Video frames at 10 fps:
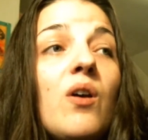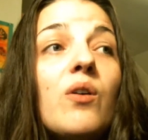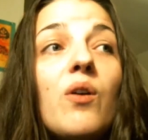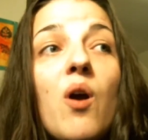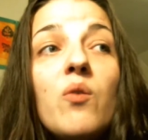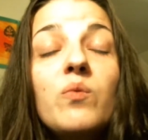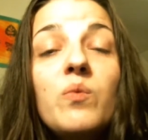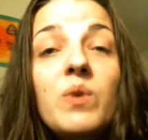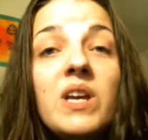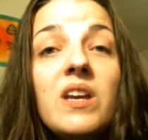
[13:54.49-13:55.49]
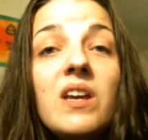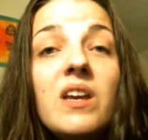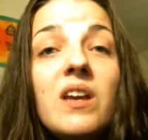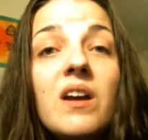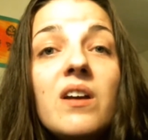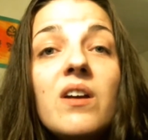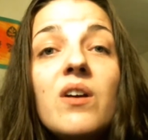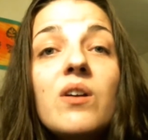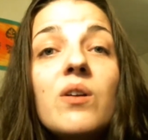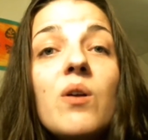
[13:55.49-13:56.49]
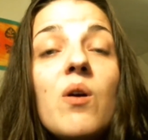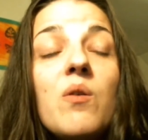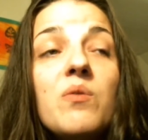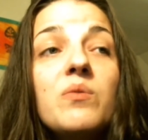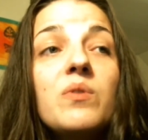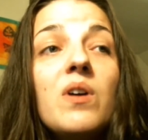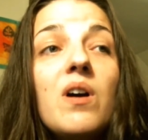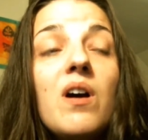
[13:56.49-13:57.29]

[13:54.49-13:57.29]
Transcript: her own Wii, her own